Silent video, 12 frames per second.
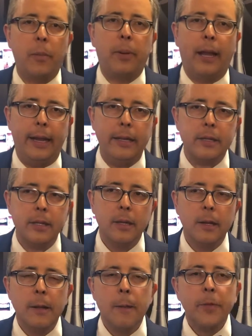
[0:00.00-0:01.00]
plates.
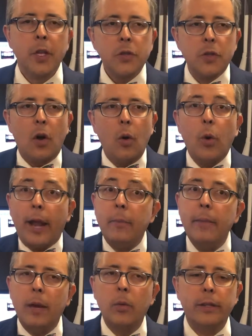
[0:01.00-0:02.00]
So what I
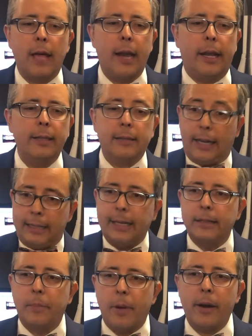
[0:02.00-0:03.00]
mean with that is, and I
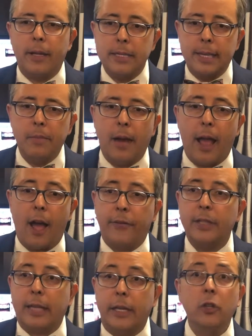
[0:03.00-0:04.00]
tell the parents, in my
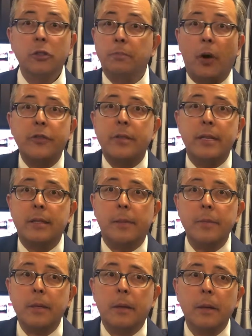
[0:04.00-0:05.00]
office, I use both
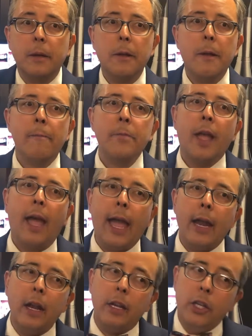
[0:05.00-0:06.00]
systems.
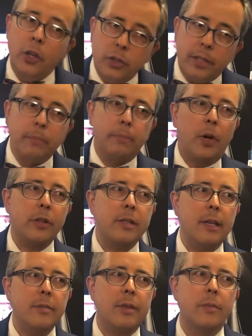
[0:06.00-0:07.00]
And using both
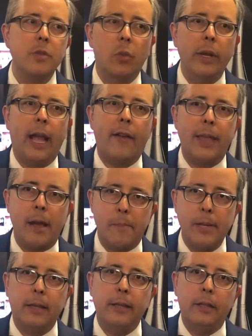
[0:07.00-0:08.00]
systems, we have the
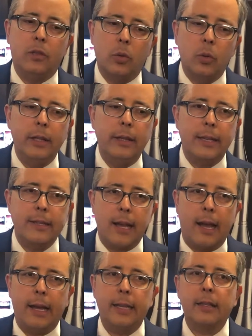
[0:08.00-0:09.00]
ability to really
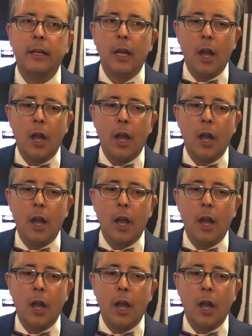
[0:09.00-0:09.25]
decide